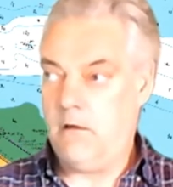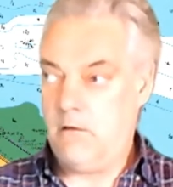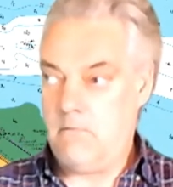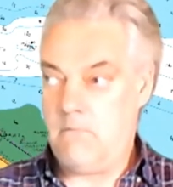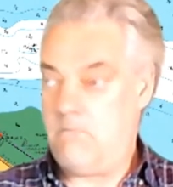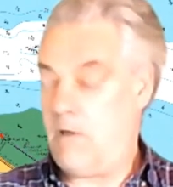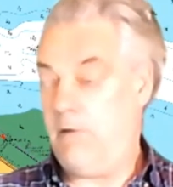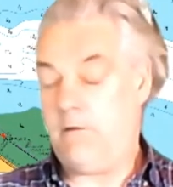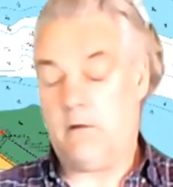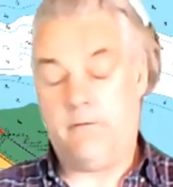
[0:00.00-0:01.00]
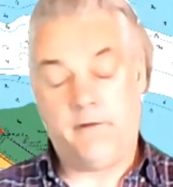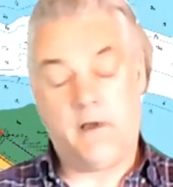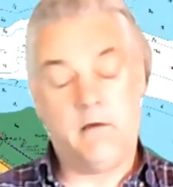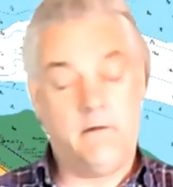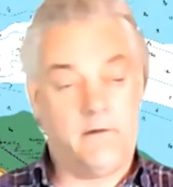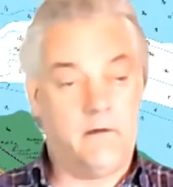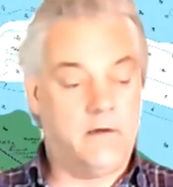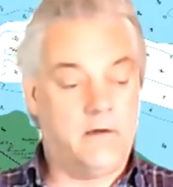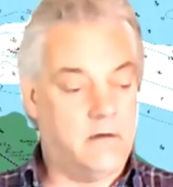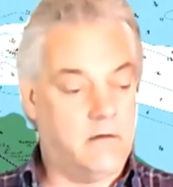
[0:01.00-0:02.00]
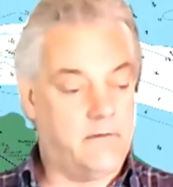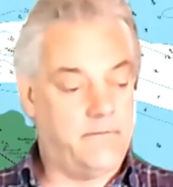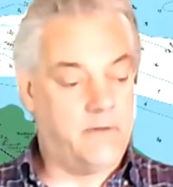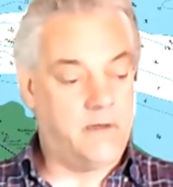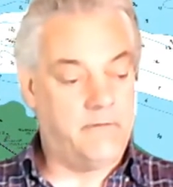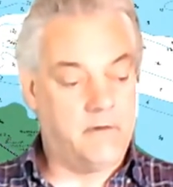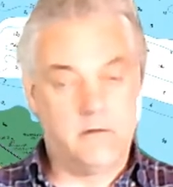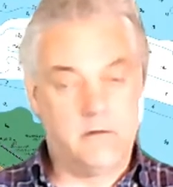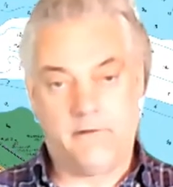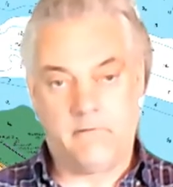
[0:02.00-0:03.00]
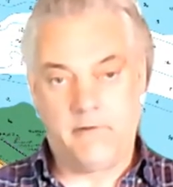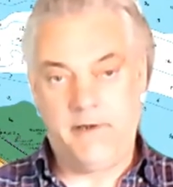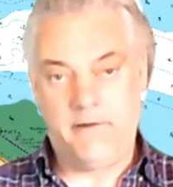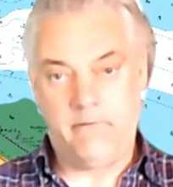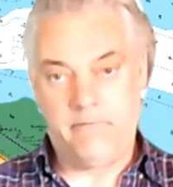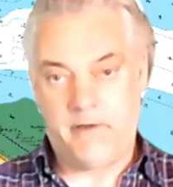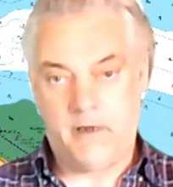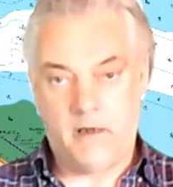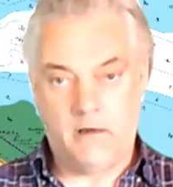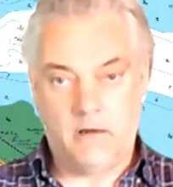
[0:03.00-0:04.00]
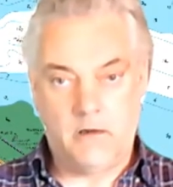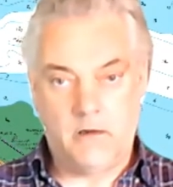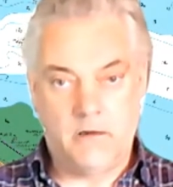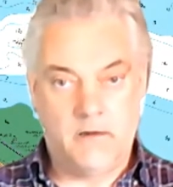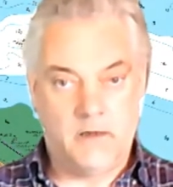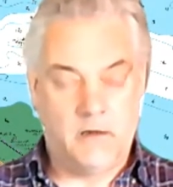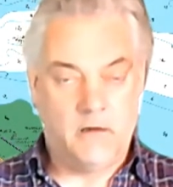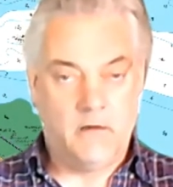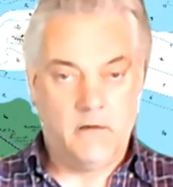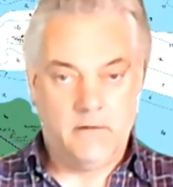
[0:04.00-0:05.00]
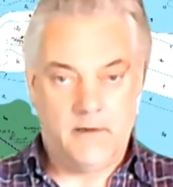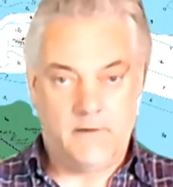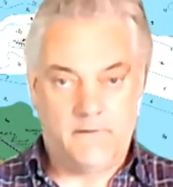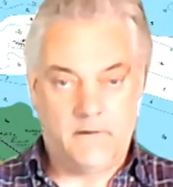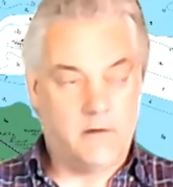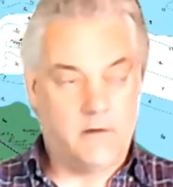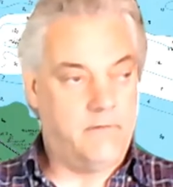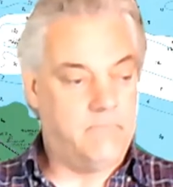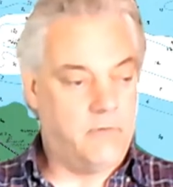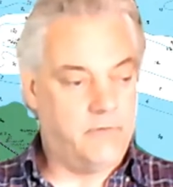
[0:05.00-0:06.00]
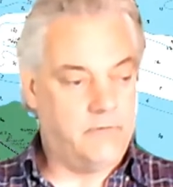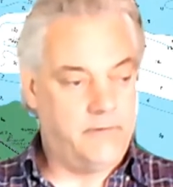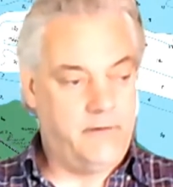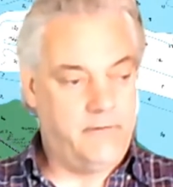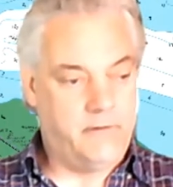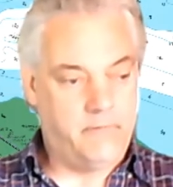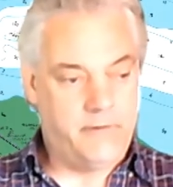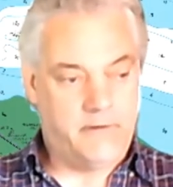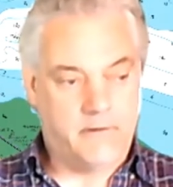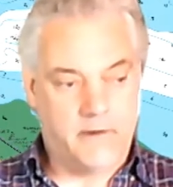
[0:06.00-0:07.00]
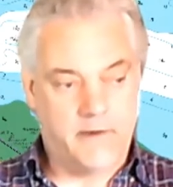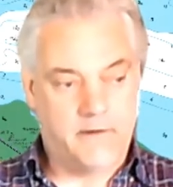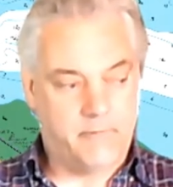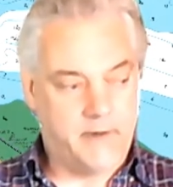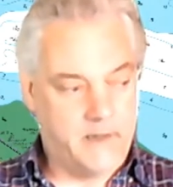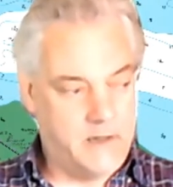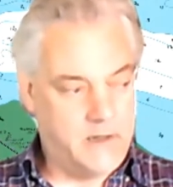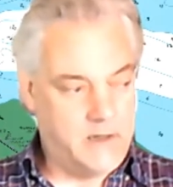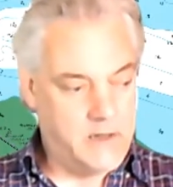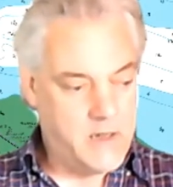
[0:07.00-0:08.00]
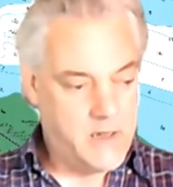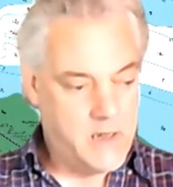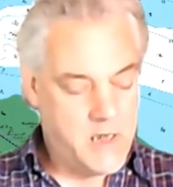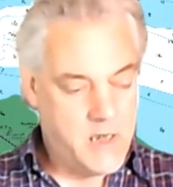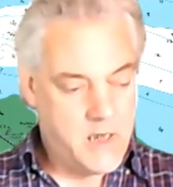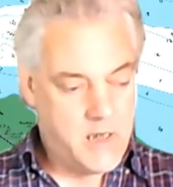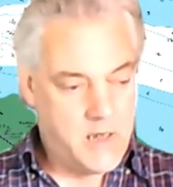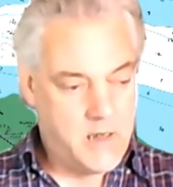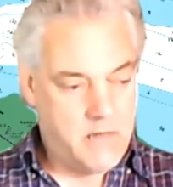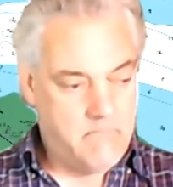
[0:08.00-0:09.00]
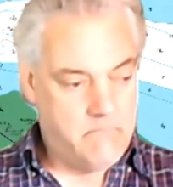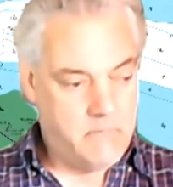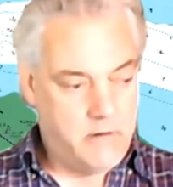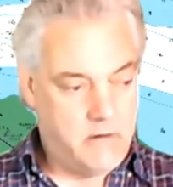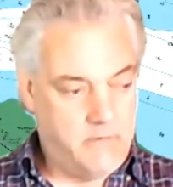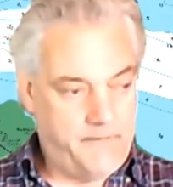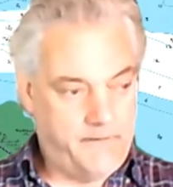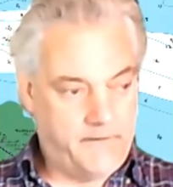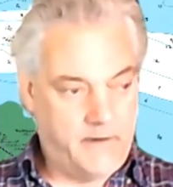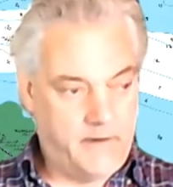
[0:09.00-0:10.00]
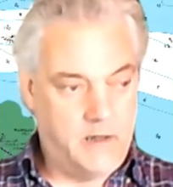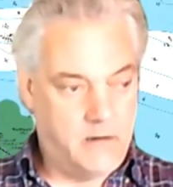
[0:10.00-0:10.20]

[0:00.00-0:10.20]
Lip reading: most office hours are 9 o'clock to 5 o'clock. There's a reason for that. And that's the kind of model that you should be trying to bring in there. Obviously,